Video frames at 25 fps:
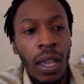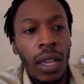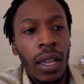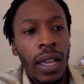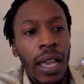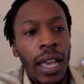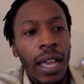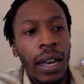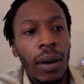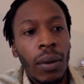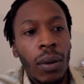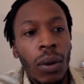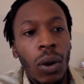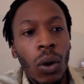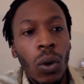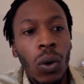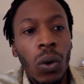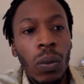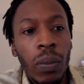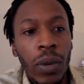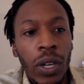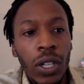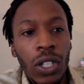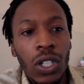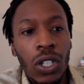And all
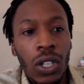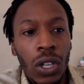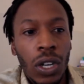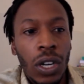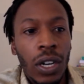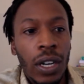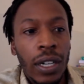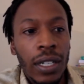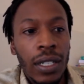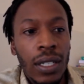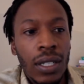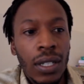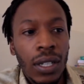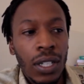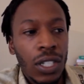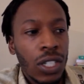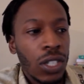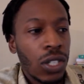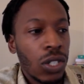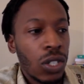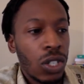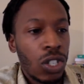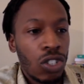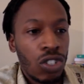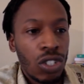martial arts are
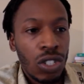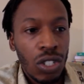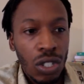just